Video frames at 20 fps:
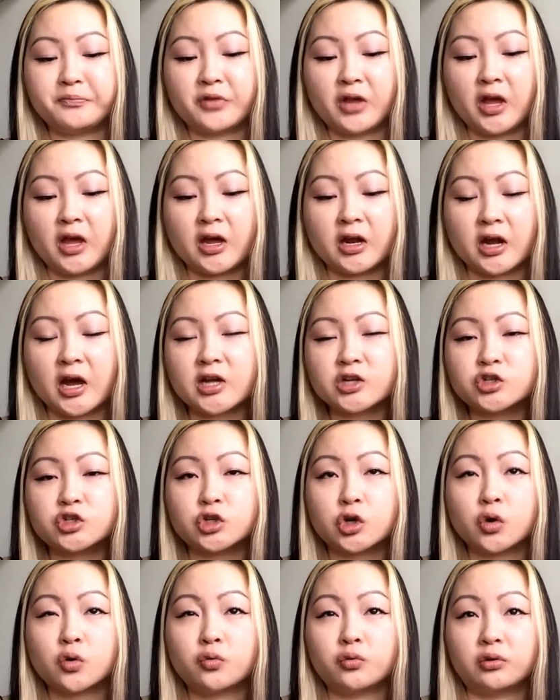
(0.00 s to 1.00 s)
And I
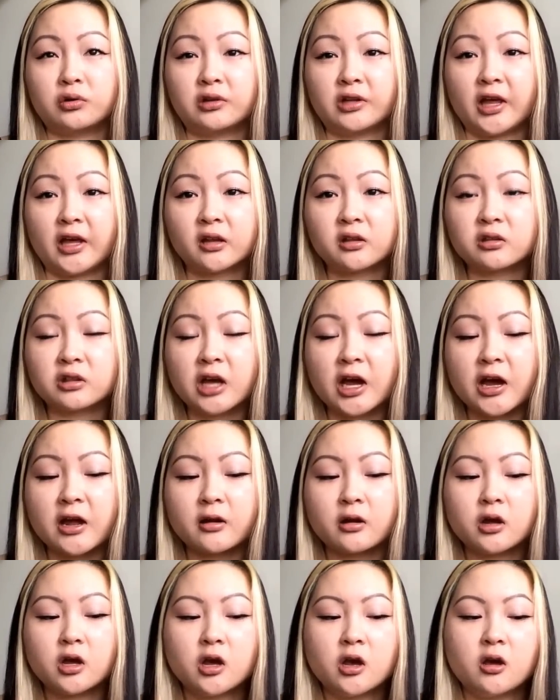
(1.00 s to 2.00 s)
don't like that
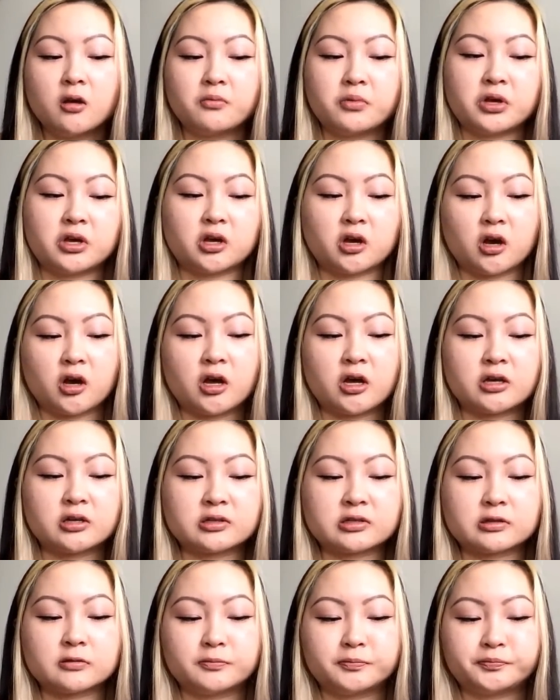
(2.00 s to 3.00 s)

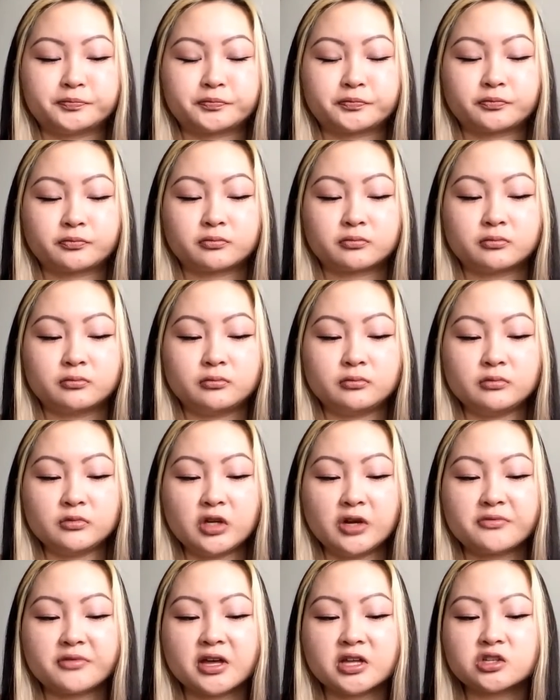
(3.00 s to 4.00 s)
because
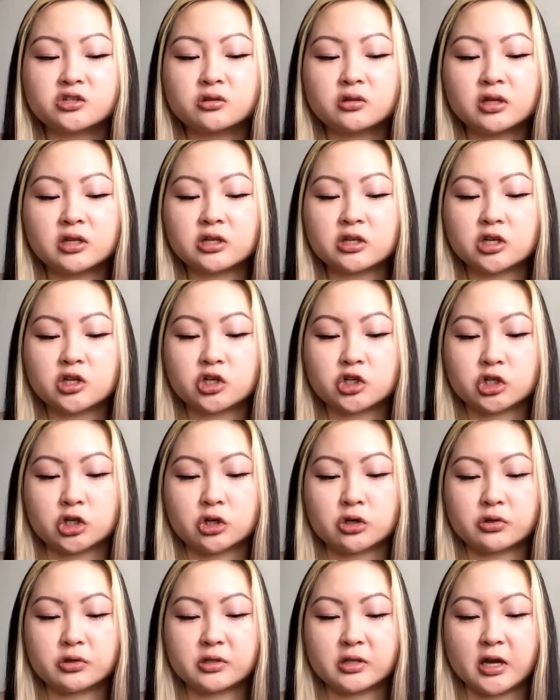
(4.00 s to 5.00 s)
that it, it
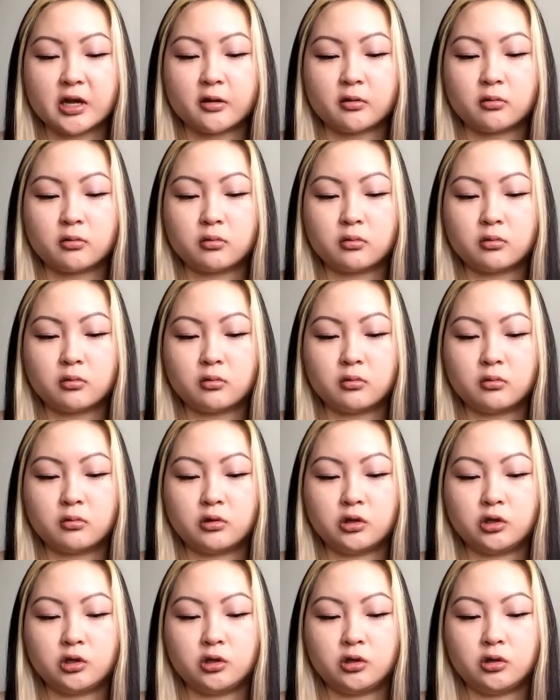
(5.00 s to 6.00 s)
shows that
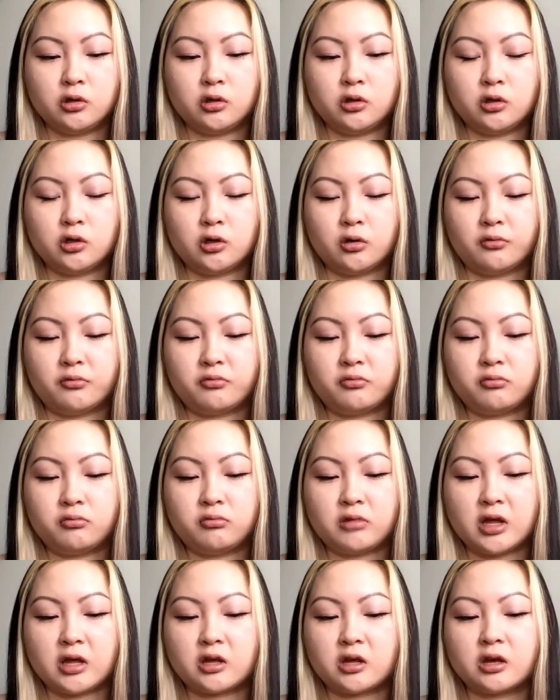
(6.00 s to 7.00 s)
you know
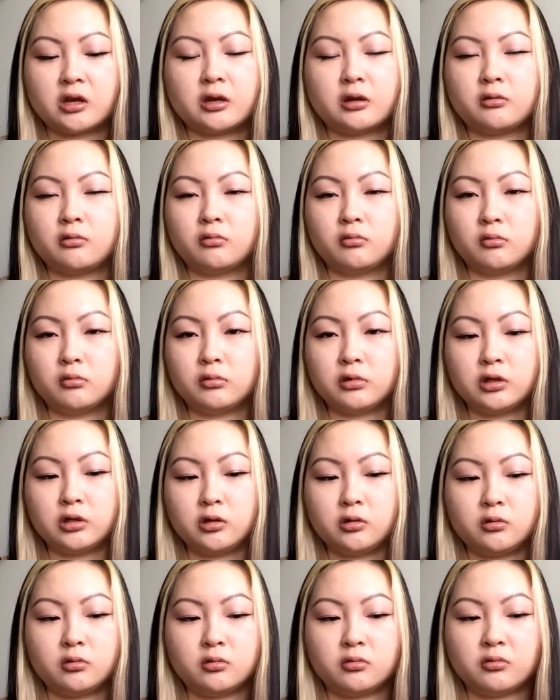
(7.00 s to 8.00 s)
they can
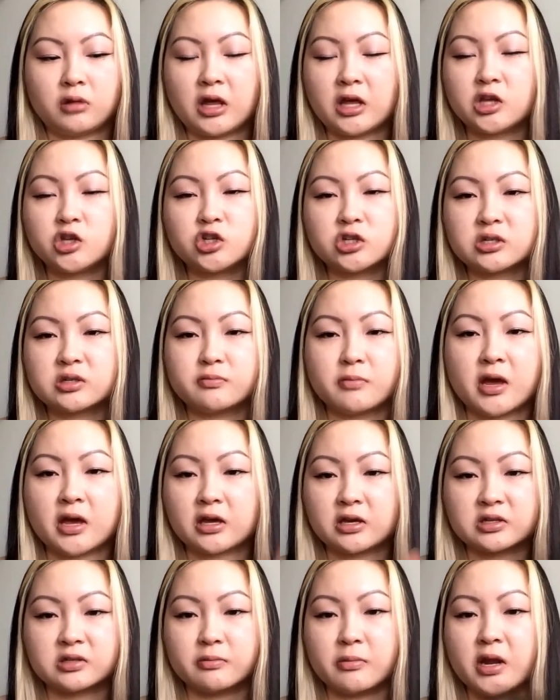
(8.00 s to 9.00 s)
they can just make
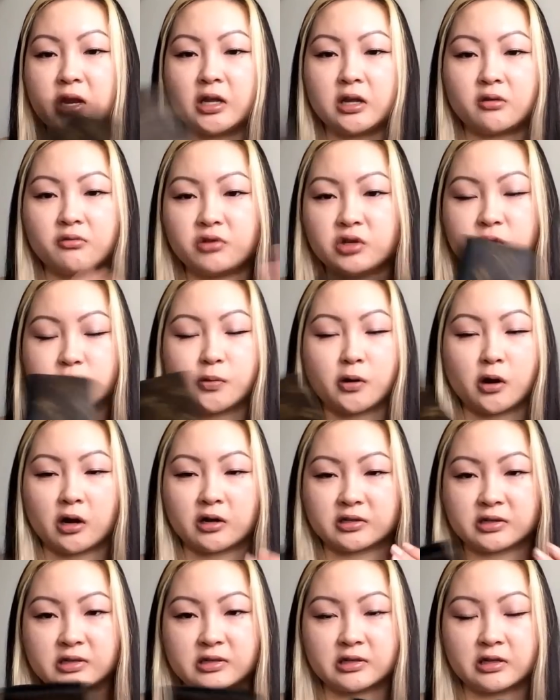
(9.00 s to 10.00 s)
as many of these
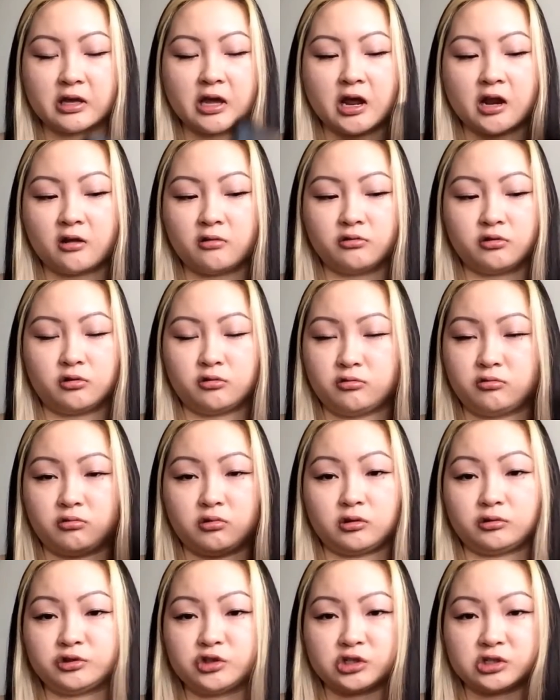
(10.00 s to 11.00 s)
products as they can and they'll,
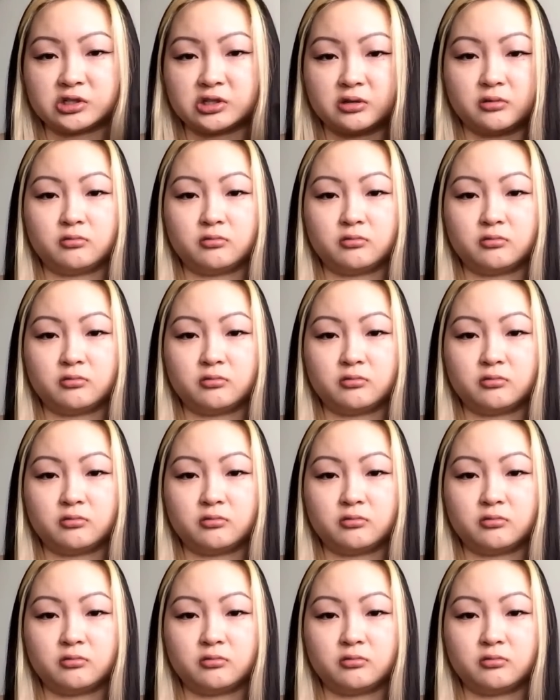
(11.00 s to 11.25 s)
they'll just